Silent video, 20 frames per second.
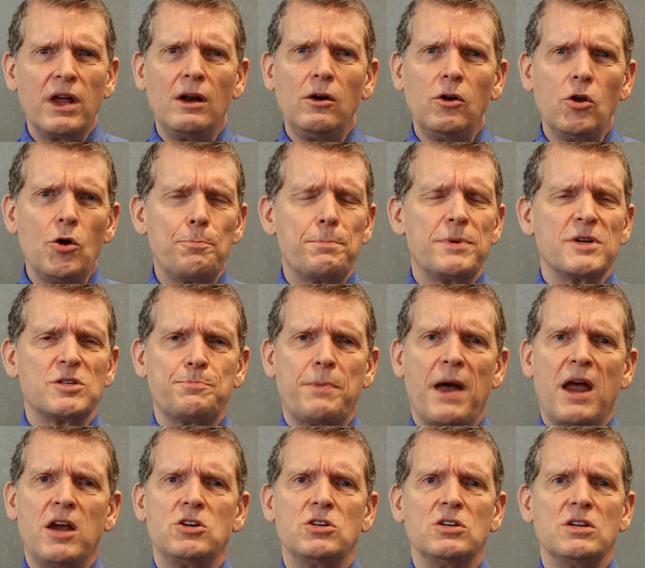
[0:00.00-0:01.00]
lupus
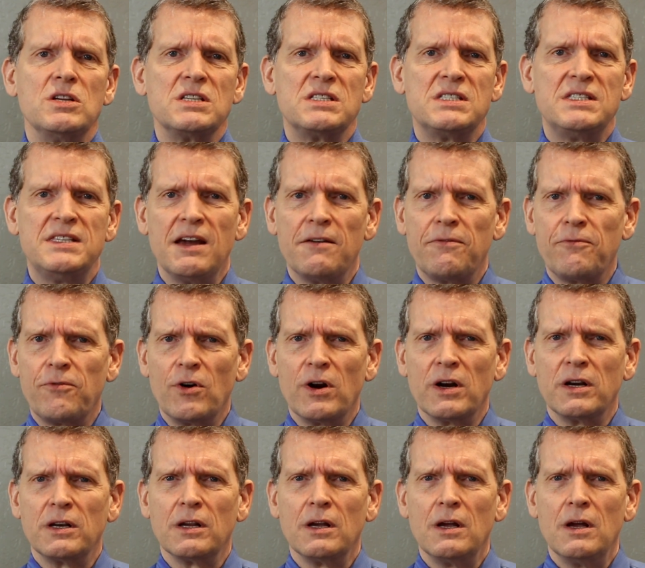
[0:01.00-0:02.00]
patient is different.